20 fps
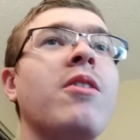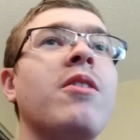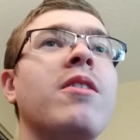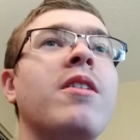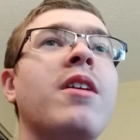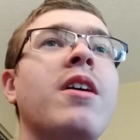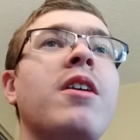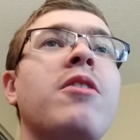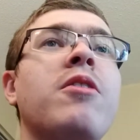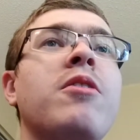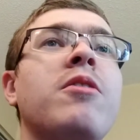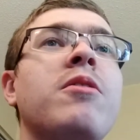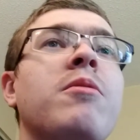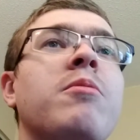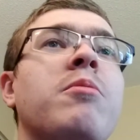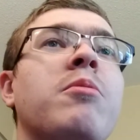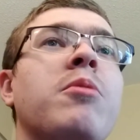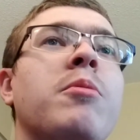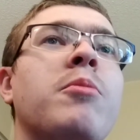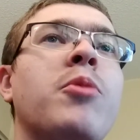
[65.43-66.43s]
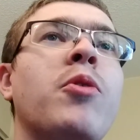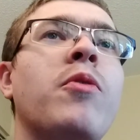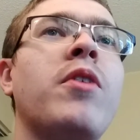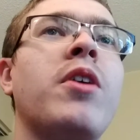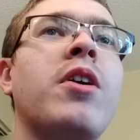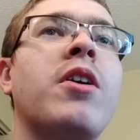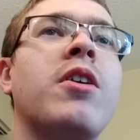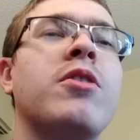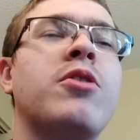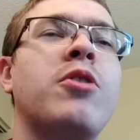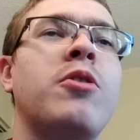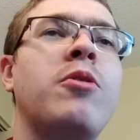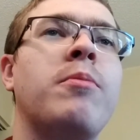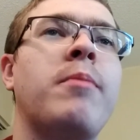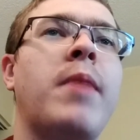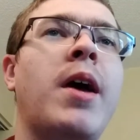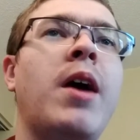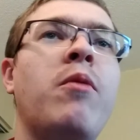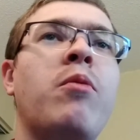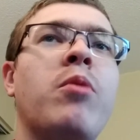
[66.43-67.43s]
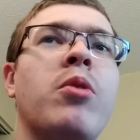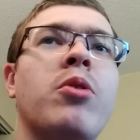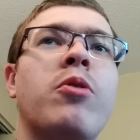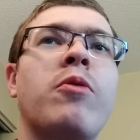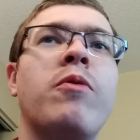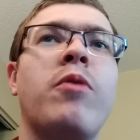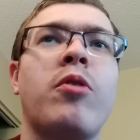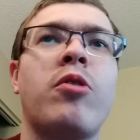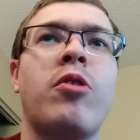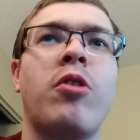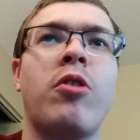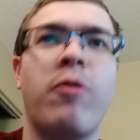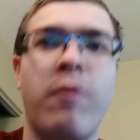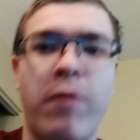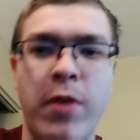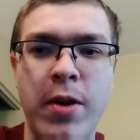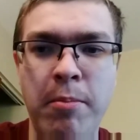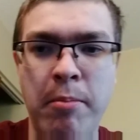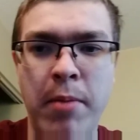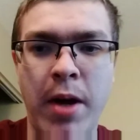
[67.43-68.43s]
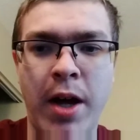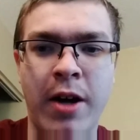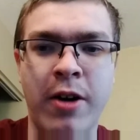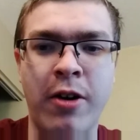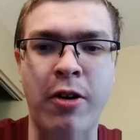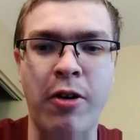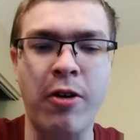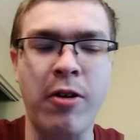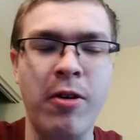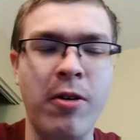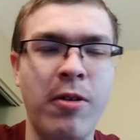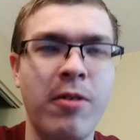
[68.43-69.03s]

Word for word: Next, we're moving on to Matt Riddle versus Finn Balor.